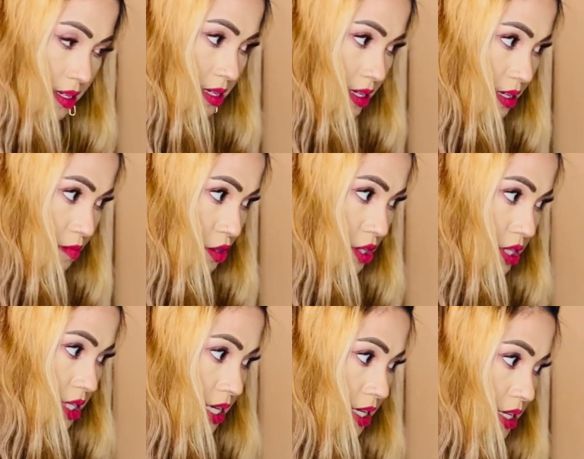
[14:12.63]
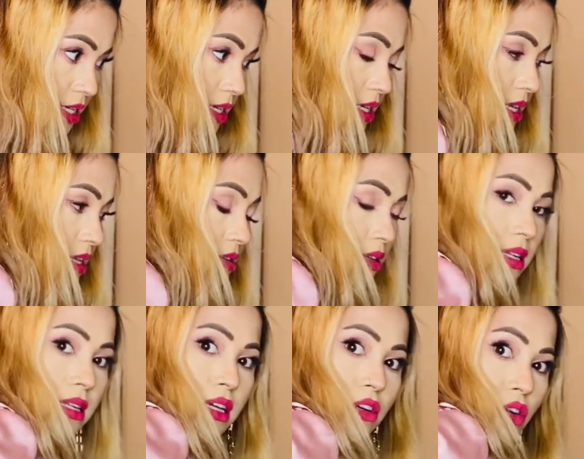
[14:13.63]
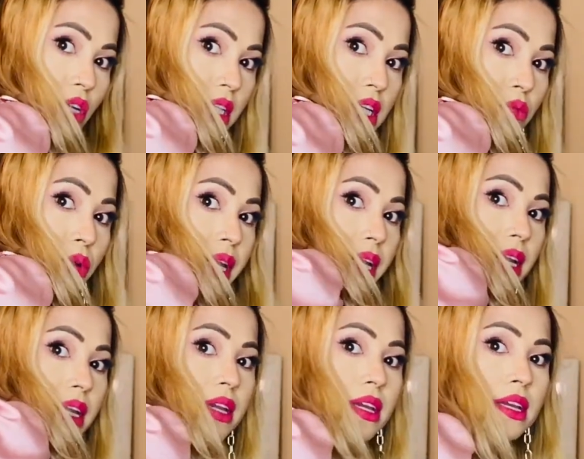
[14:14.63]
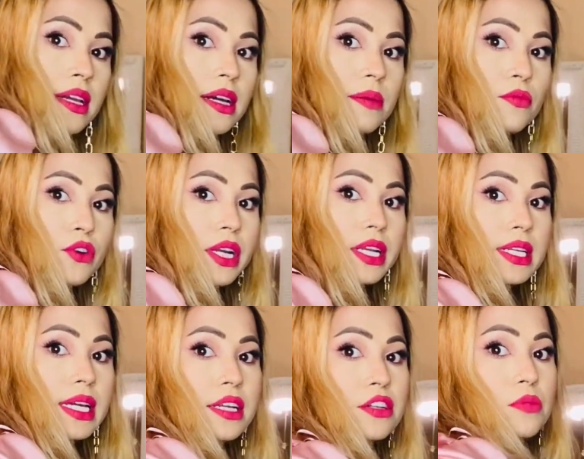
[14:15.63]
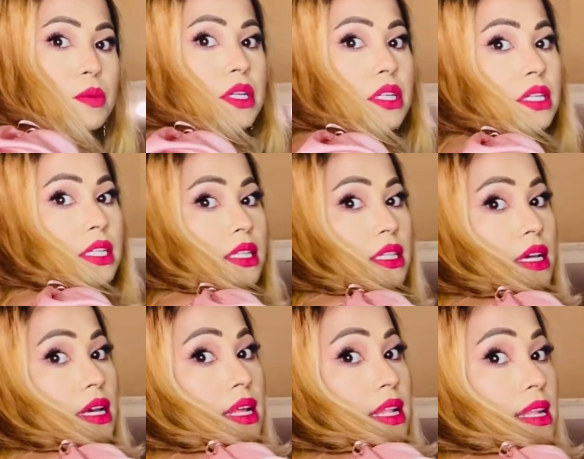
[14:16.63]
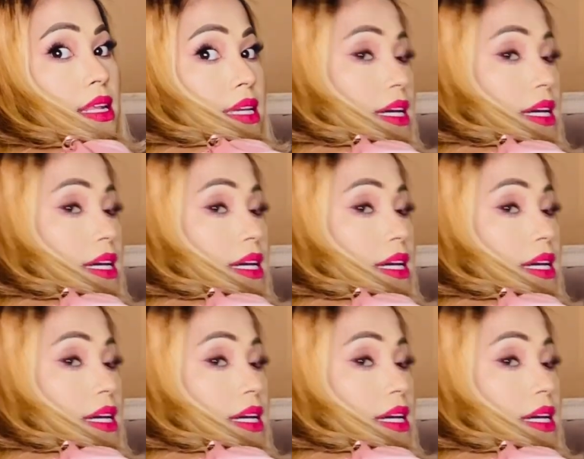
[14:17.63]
Okay, I'm gonna tuck like all the way, wearing tank top underneath, like